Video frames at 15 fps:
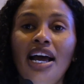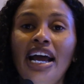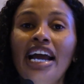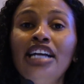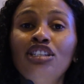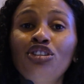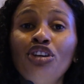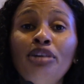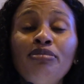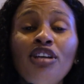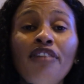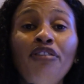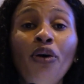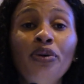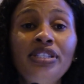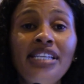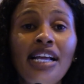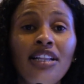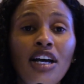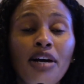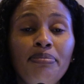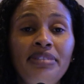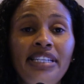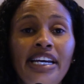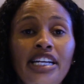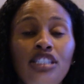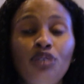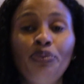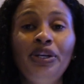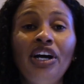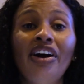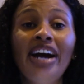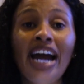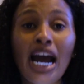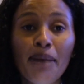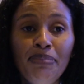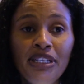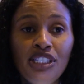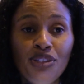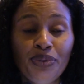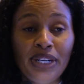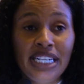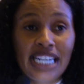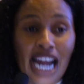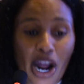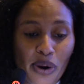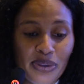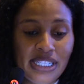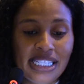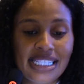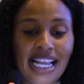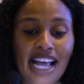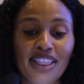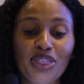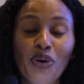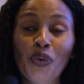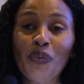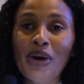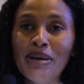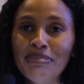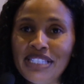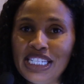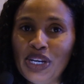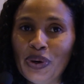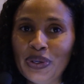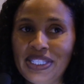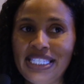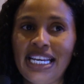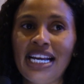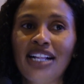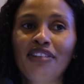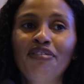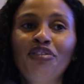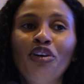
In terms of hotel updates, we are happy to announce that the Whimsy Hotel,